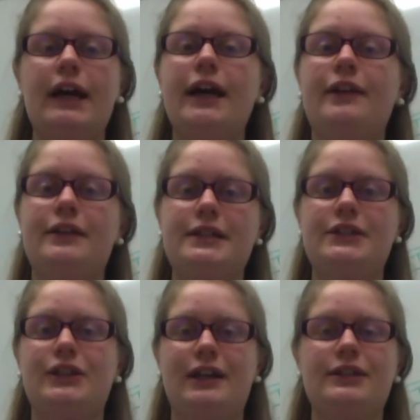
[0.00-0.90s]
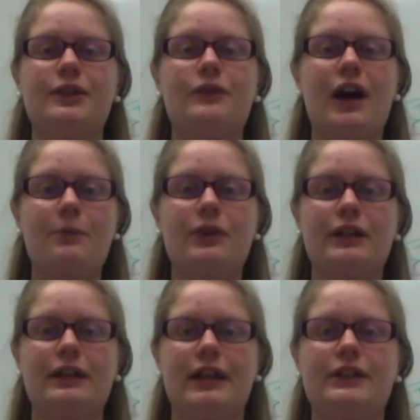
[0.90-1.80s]
there is a chance of
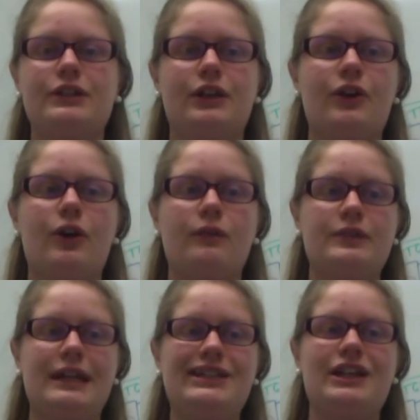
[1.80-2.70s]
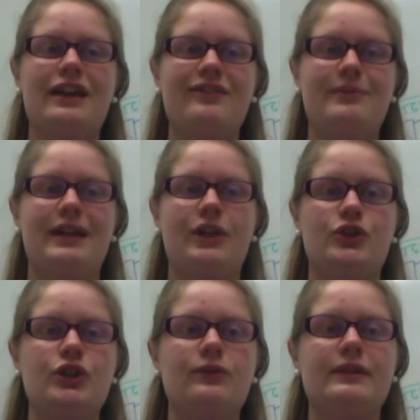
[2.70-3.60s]
upregulation of TGF-beta
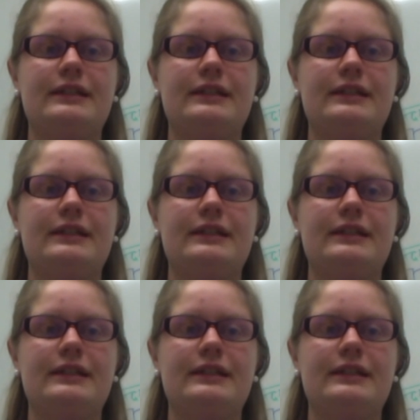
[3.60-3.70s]
2